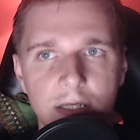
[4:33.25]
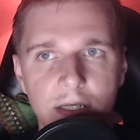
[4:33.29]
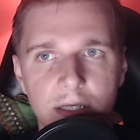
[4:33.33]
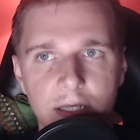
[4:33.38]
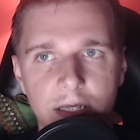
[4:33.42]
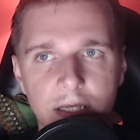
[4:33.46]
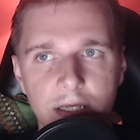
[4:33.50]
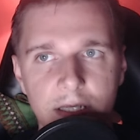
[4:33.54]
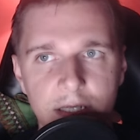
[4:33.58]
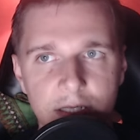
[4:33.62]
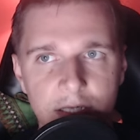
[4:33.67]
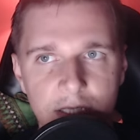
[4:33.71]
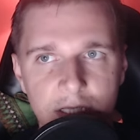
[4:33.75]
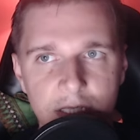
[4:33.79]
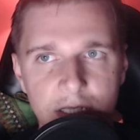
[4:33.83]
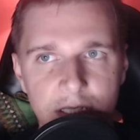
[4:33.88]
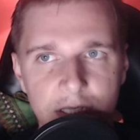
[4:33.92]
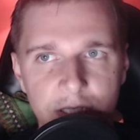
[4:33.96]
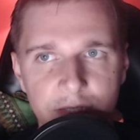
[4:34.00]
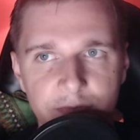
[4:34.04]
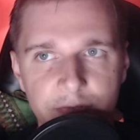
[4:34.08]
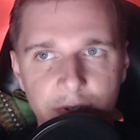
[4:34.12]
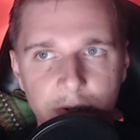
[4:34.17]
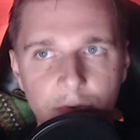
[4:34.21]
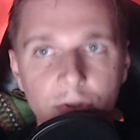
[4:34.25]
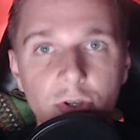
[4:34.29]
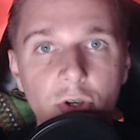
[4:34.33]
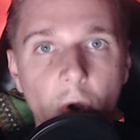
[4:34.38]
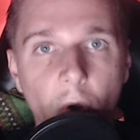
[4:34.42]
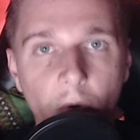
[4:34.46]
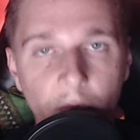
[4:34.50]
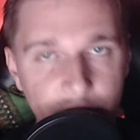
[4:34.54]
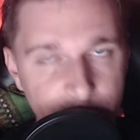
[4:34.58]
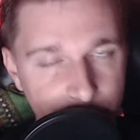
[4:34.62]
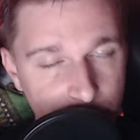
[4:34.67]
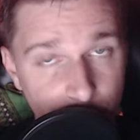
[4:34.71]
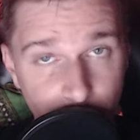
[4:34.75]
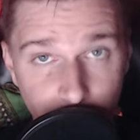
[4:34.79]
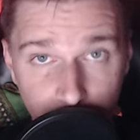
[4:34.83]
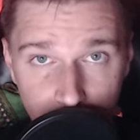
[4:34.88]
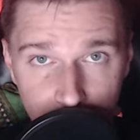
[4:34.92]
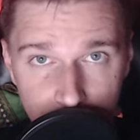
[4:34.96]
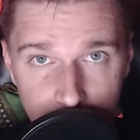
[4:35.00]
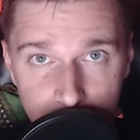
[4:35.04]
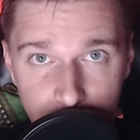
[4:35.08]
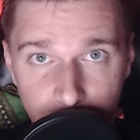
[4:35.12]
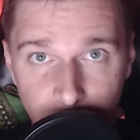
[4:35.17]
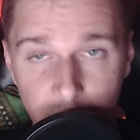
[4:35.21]
is is very
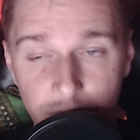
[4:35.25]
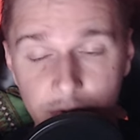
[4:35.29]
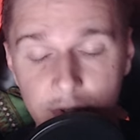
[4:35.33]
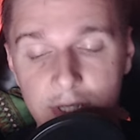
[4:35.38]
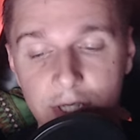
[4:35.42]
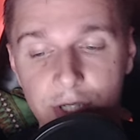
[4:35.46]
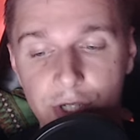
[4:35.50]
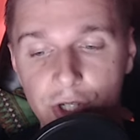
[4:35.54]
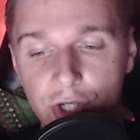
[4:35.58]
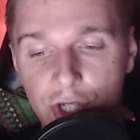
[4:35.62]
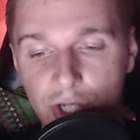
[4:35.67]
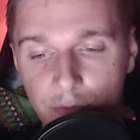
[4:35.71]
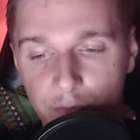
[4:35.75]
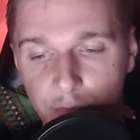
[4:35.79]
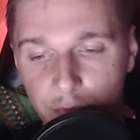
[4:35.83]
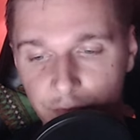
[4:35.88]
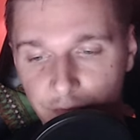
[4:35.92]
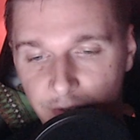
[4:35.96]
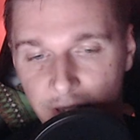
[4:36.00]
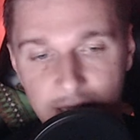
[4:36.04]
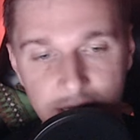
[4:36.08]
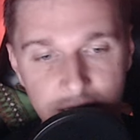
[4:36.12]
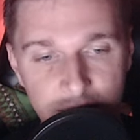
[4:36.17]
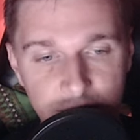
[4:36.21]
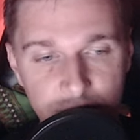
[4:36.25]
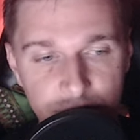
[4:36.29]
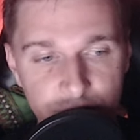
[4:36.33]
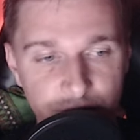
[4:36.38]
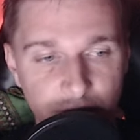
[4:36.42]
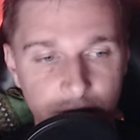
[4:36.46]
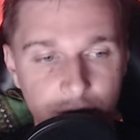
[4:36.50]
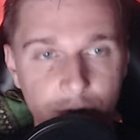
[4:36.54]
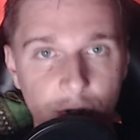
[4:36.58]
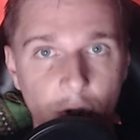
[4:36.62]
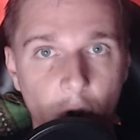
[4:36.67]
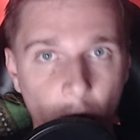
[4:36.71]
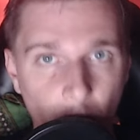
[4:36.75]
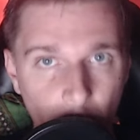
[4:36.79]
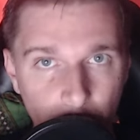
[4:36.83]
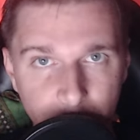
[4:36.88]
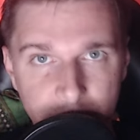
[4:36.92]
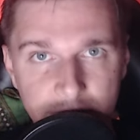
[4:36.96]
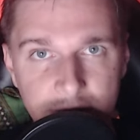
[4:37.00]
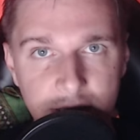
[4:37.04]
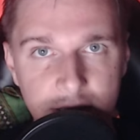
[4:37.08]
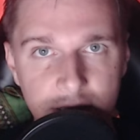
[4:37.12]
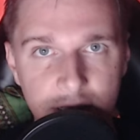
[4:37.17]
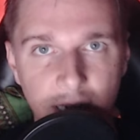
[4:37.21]
comfortable. My relationship with anger is very
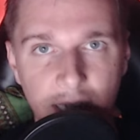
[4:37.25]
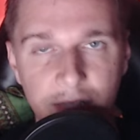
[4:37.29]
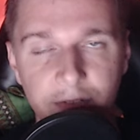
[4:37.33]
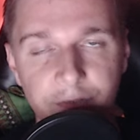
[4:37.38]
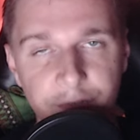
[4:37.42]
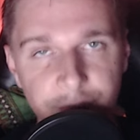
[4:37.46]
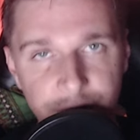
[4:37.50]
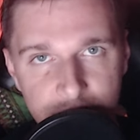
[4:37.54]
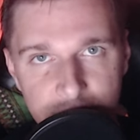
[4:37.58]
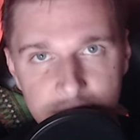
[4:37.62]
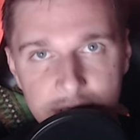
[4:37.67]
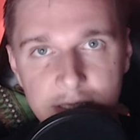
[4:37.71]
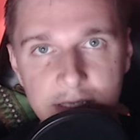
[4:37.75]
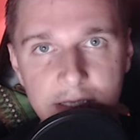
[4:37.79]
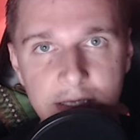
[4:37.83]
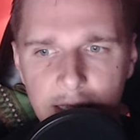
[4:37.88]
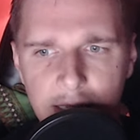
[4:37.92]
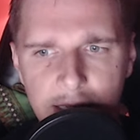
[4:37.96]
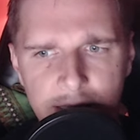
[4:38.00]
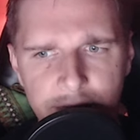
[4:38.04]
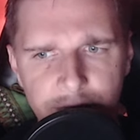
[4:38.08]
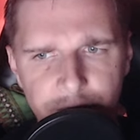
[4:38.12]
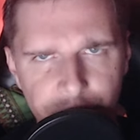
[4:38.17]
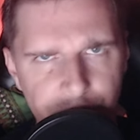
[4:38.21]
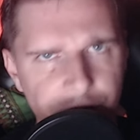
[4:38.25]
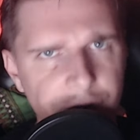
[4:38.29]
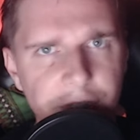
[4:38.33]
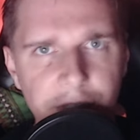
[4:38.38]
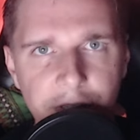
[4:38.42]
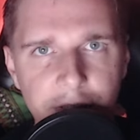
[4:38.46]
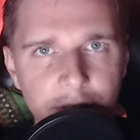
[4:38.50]
open, unfiltered, and free.